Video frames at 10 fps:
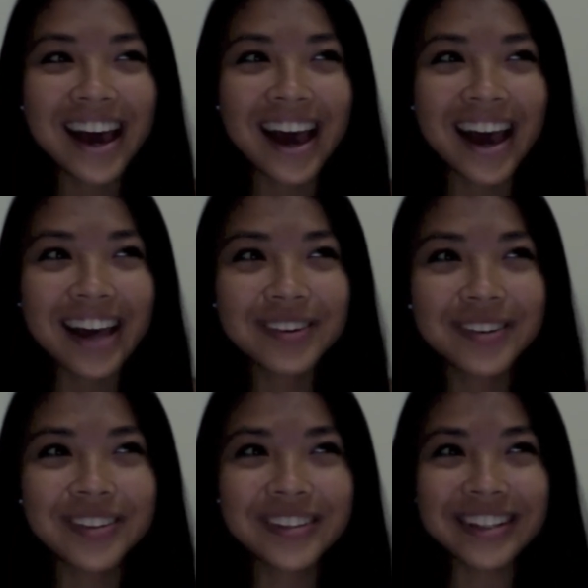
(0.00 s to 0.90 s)
I
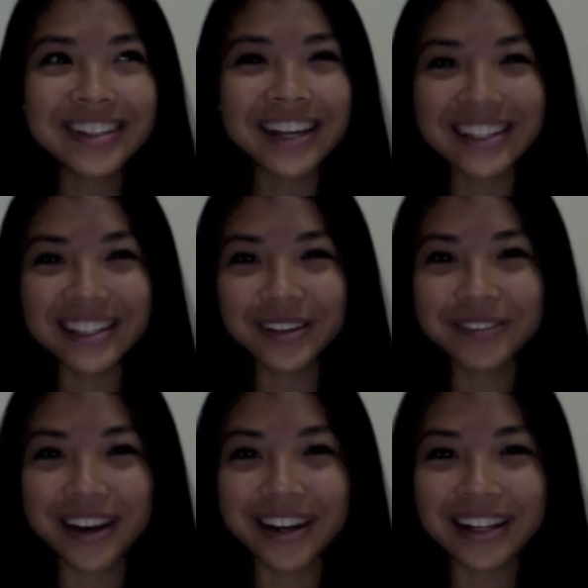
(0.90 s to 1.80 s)
don't exactly look
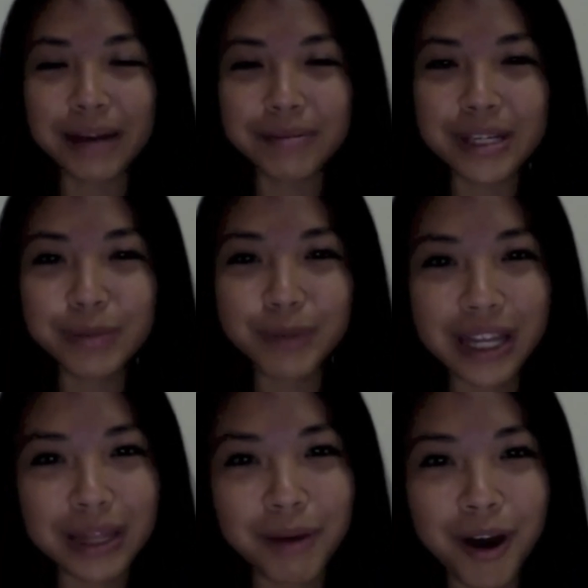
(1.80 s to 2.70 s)
very glamorous putting
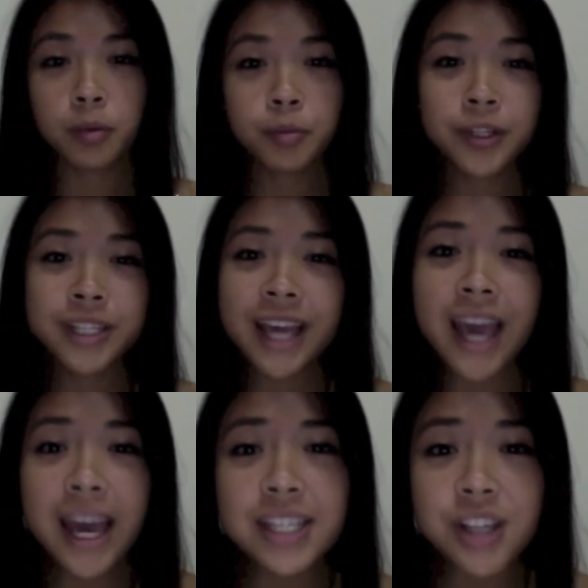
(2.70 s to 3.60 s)
them on. Putting
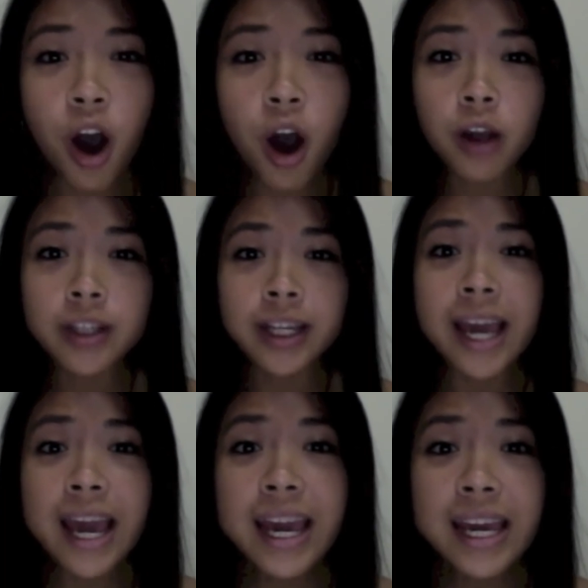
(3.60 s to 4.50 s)
it on
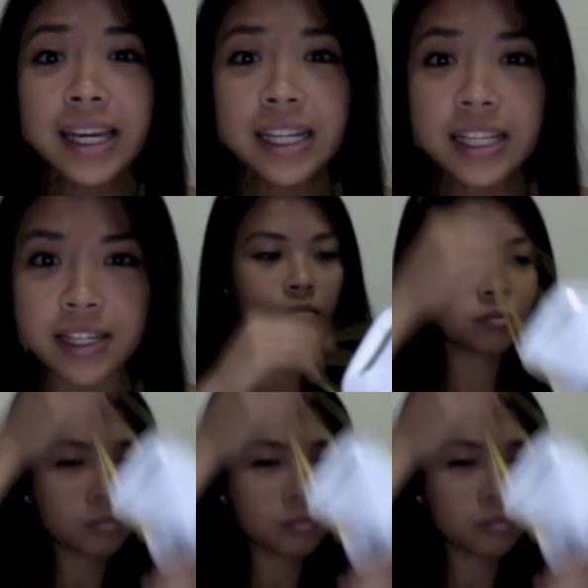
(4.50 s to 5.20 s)
it!